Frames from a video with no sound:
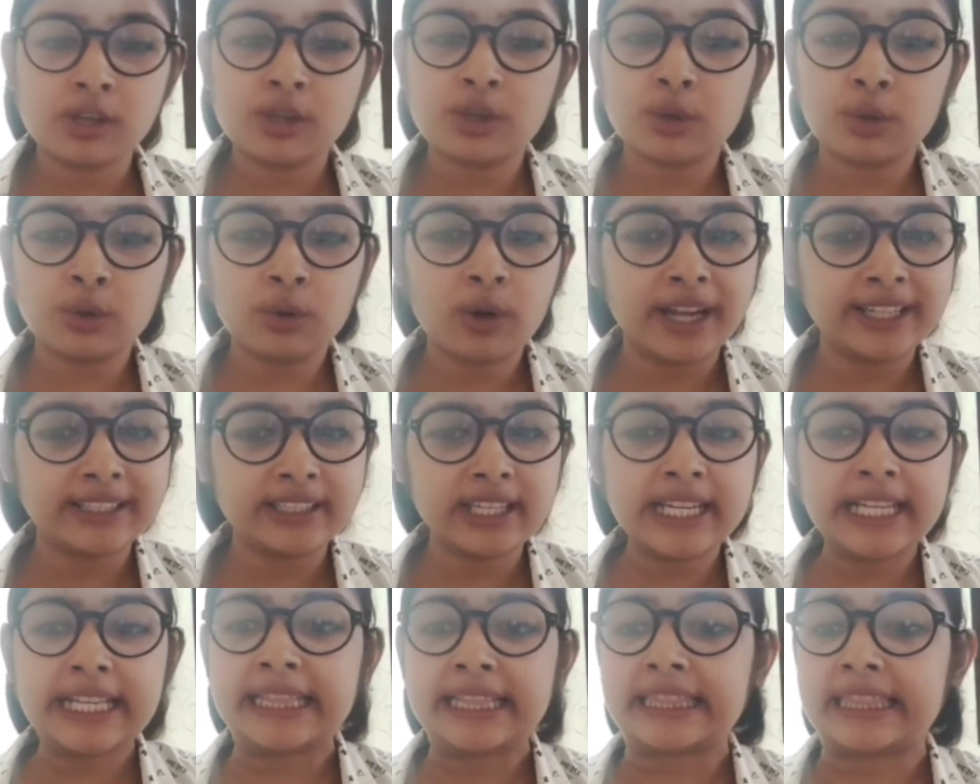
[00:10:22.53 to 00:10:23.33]
So
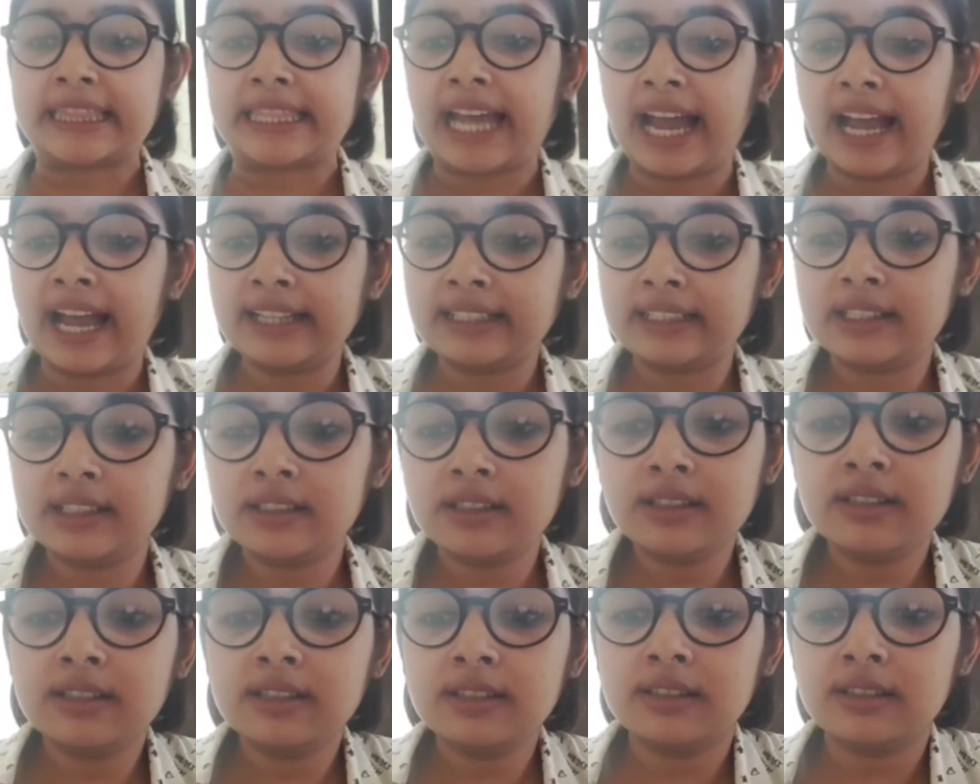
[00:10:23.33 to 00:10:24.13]
I think
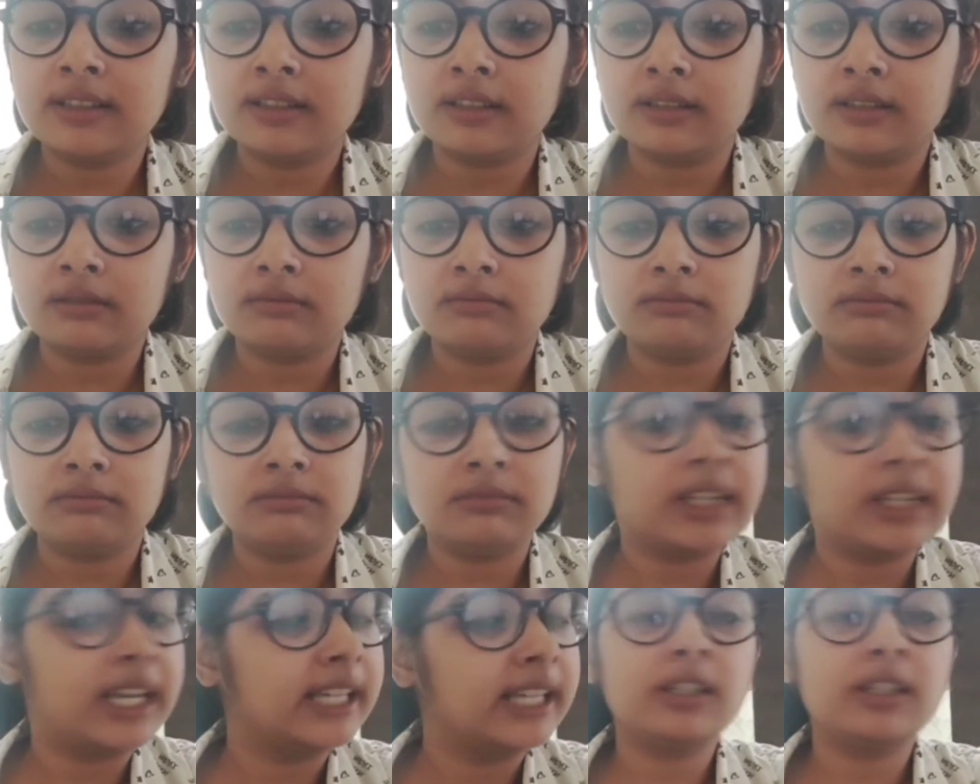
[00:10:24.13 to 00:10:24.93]

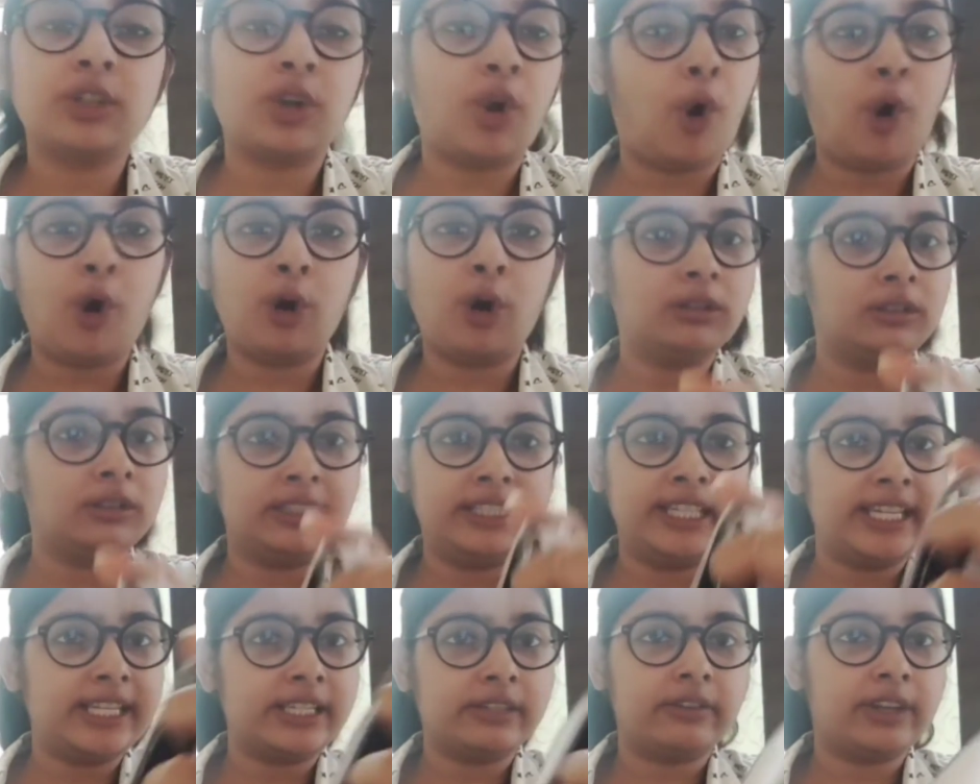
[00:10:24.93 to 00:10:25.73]
that's it.
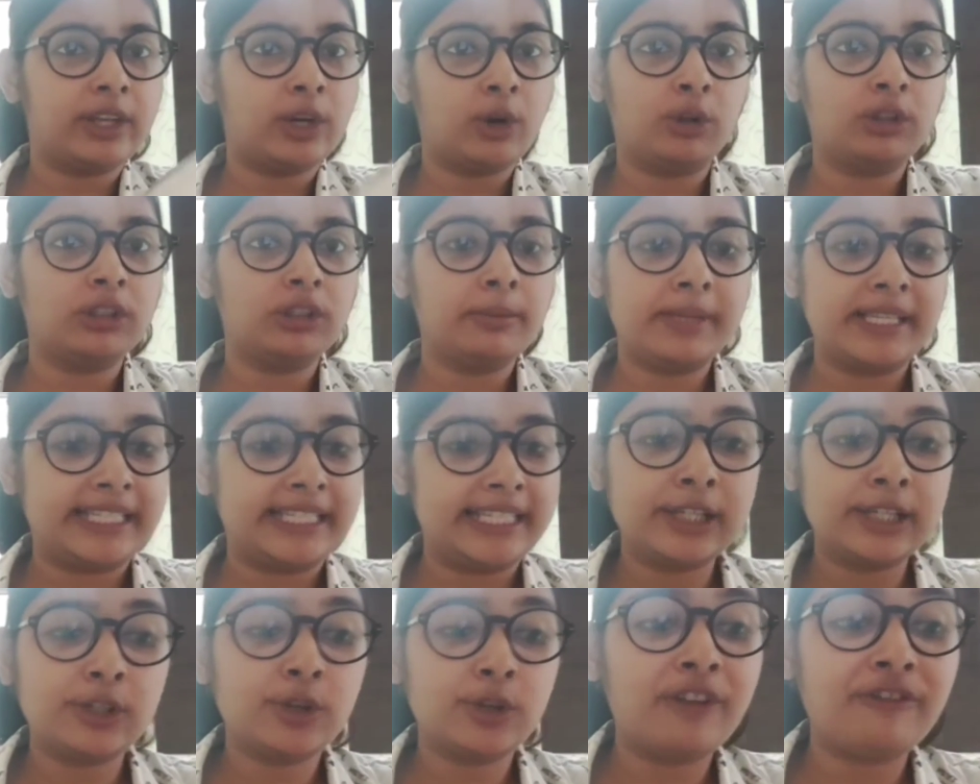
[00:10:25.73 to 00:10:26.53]
All these were all the
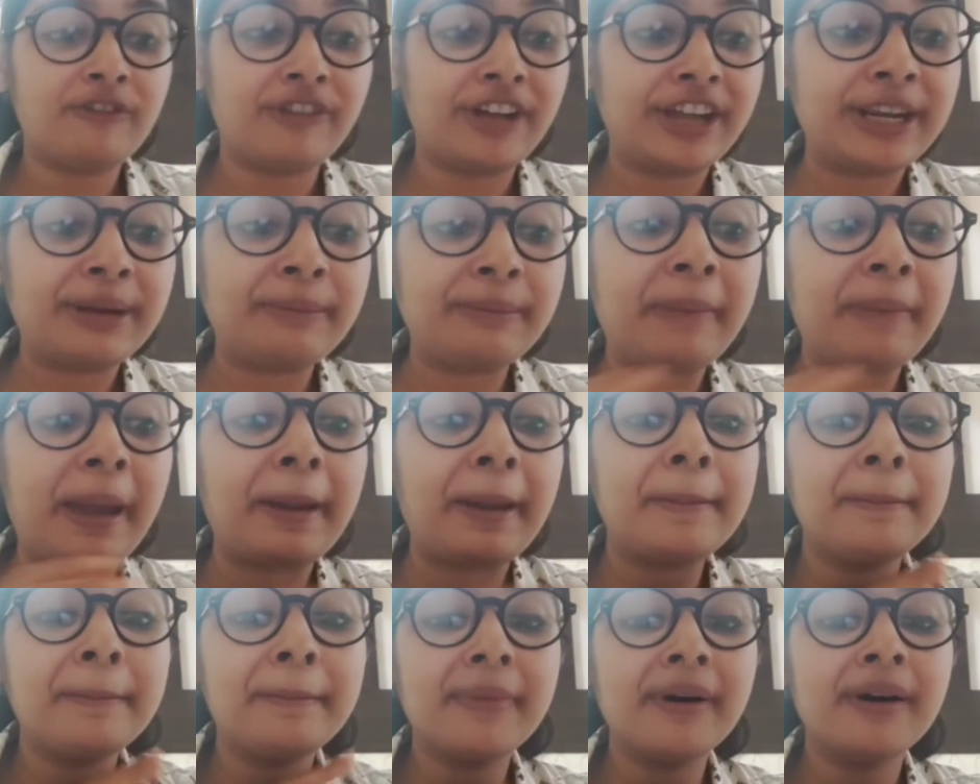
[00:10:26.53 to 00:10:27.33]
mistakes. So if I
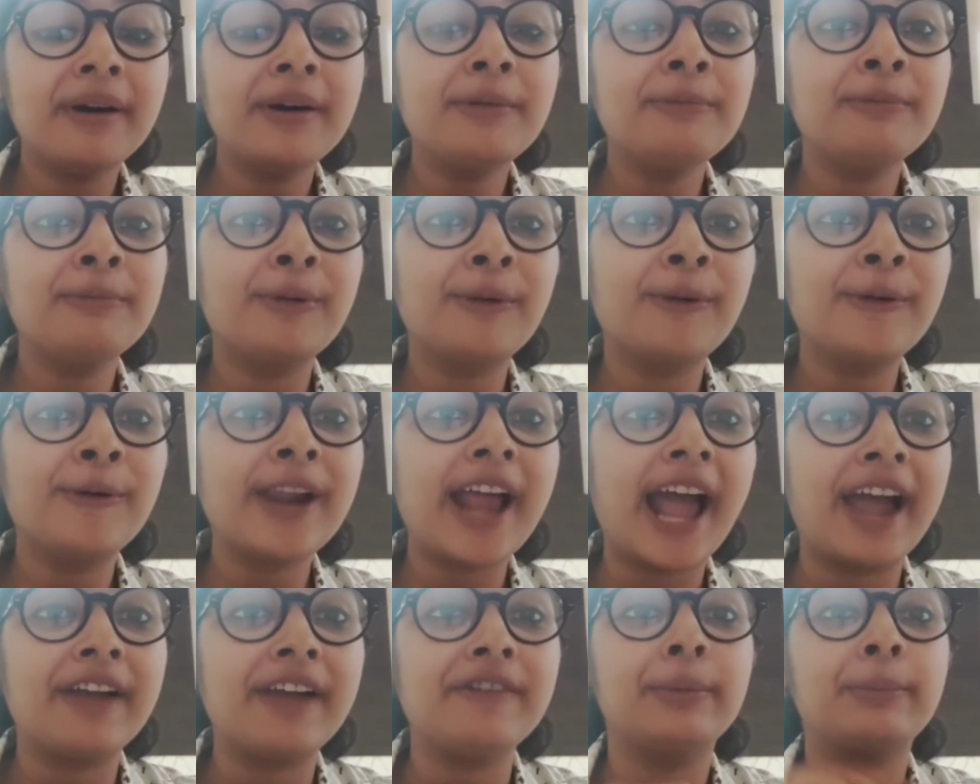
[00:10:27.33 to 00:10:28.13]
remember
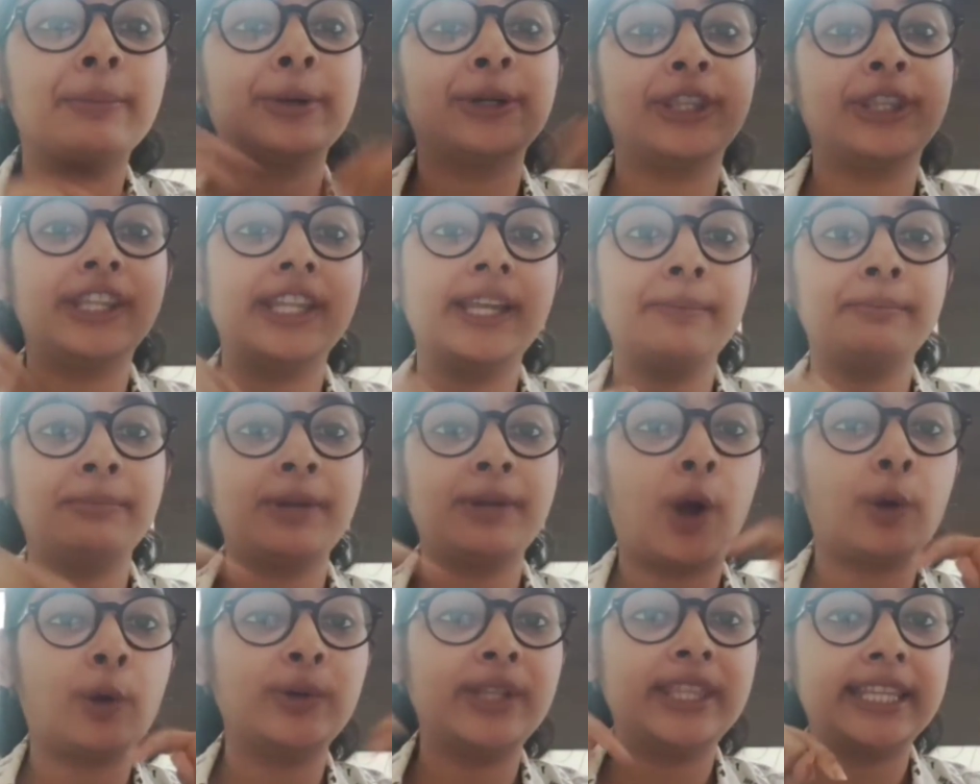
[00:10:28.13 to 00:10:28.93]
more, I will put
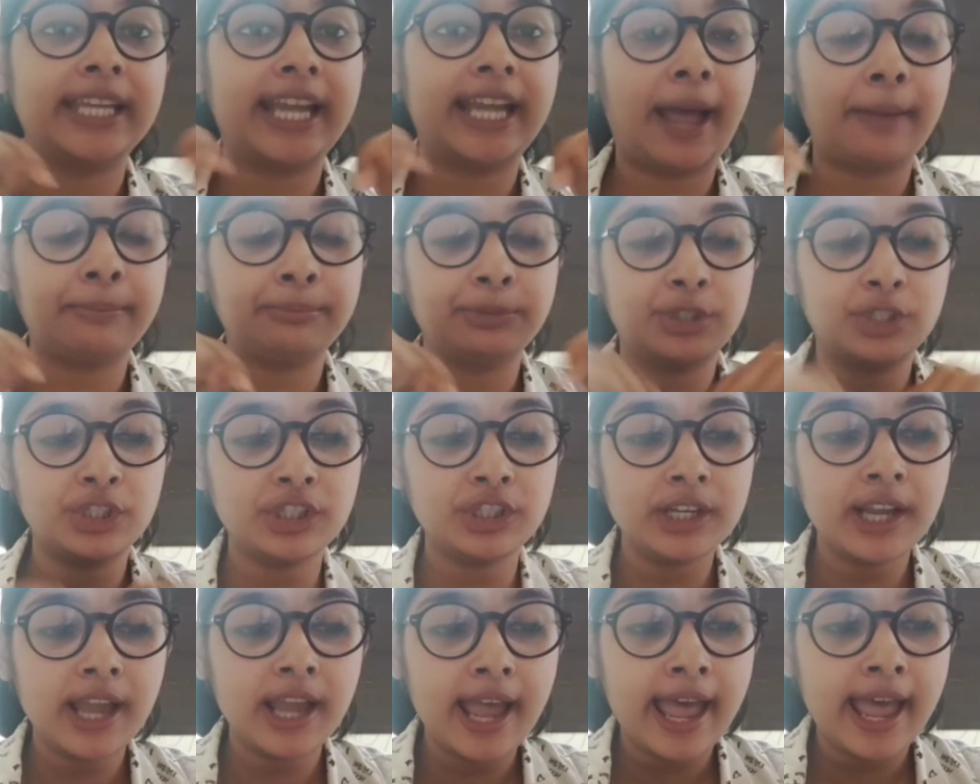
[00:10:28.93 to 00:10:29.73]
them down in the
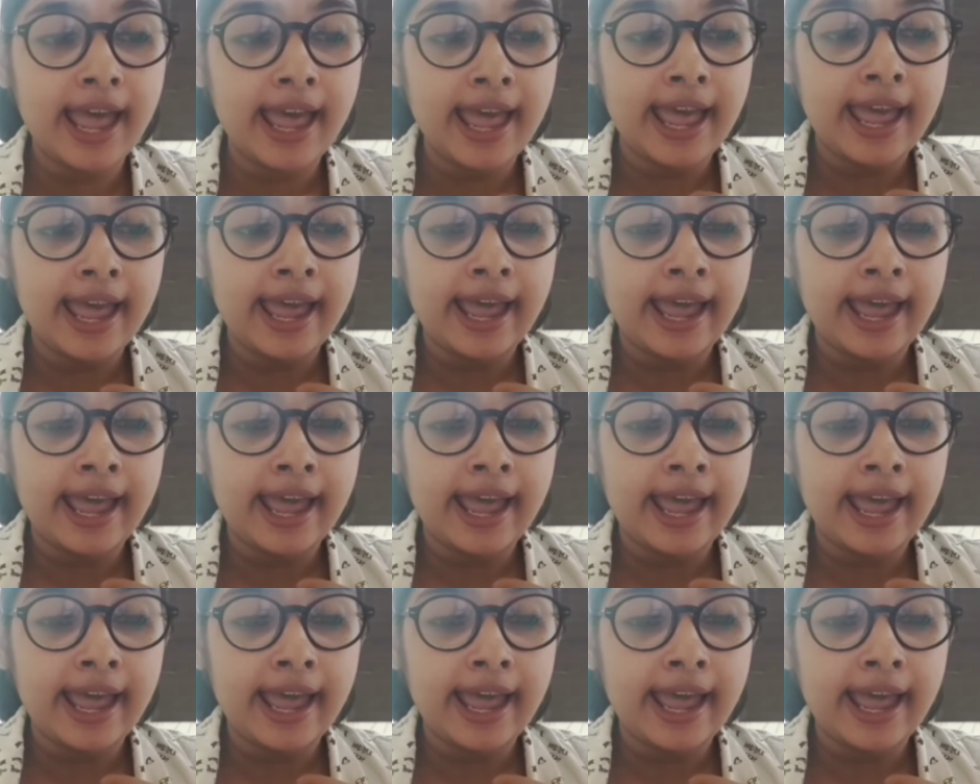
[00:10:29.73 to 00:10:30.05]
caption.